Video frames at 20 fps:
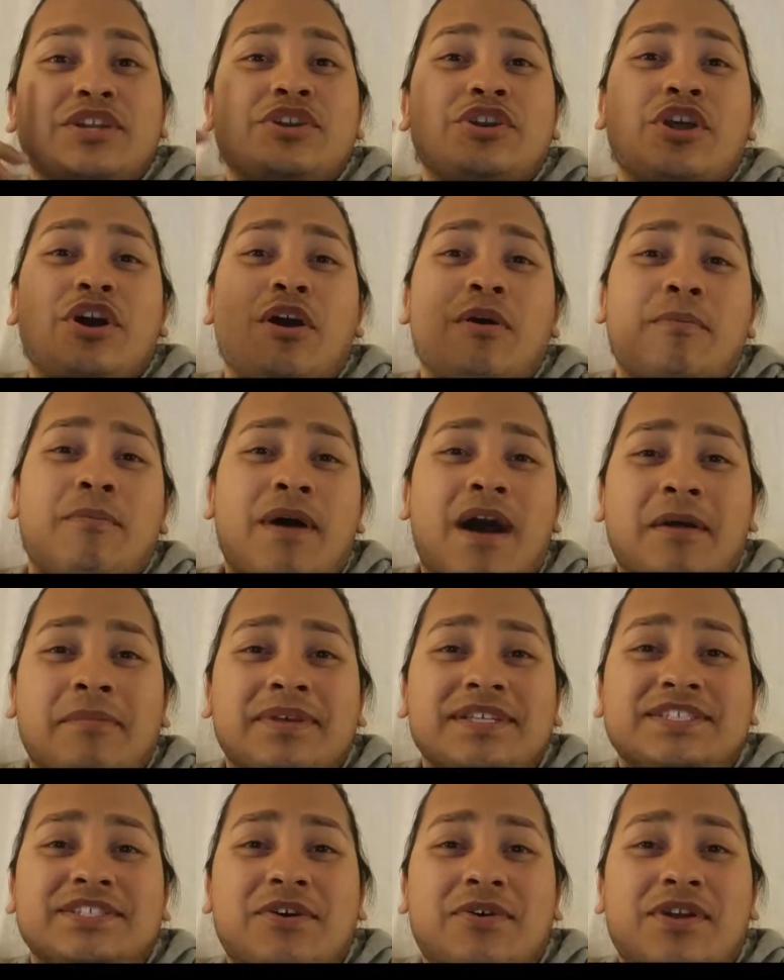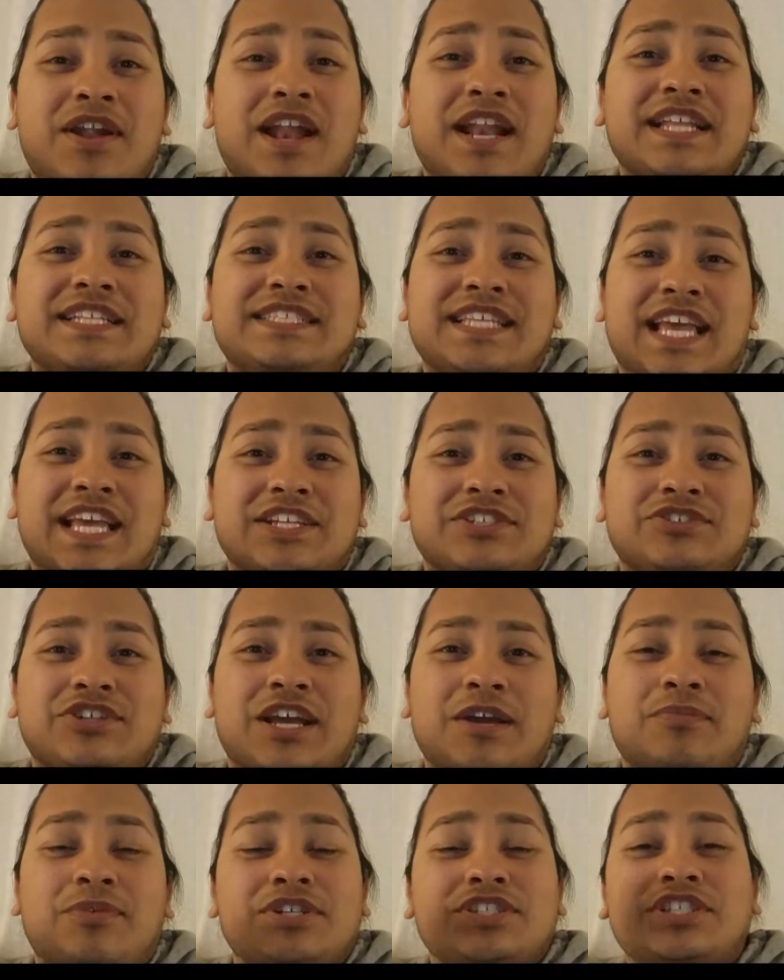No, mommy's going on a day
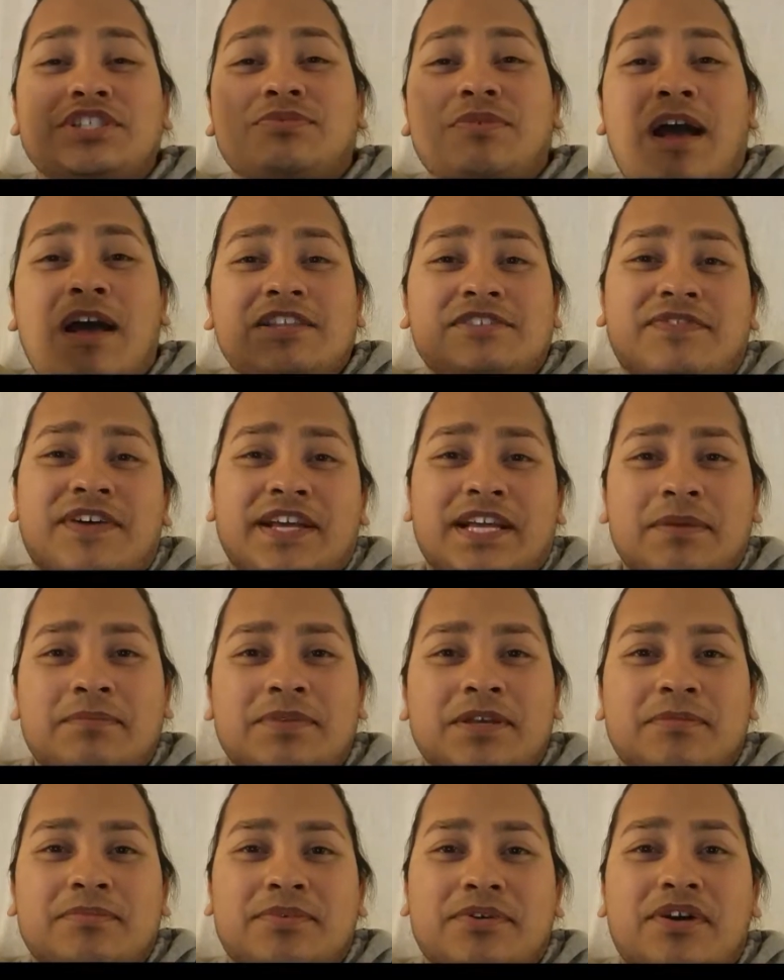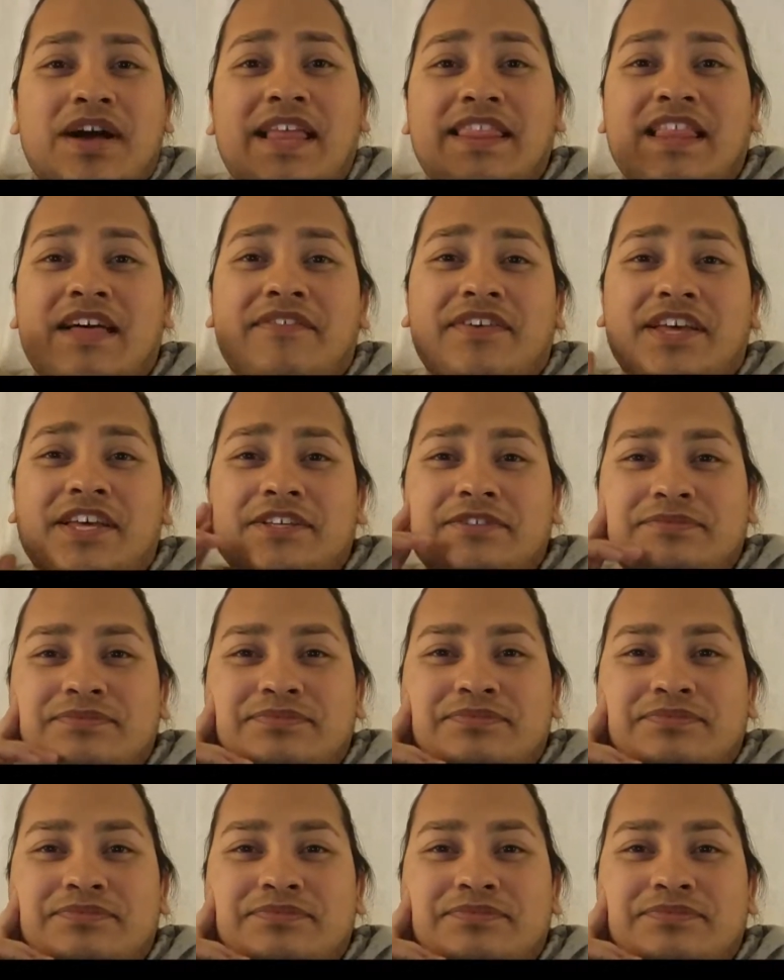trip where she robs fucking people. I love it.